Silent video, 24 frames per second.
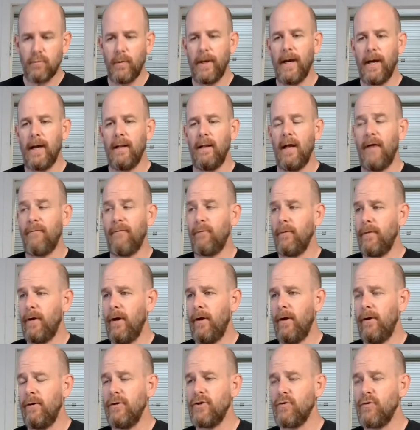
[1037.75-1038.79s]
We got left with
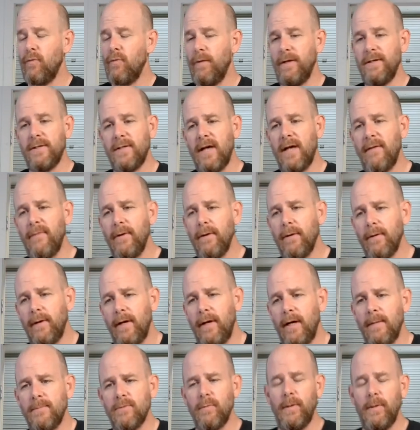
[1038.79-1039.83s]
127
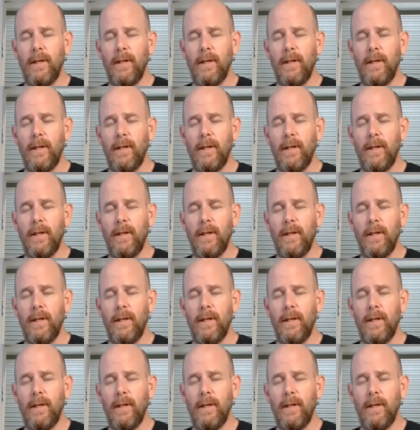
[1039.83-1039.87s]
grams.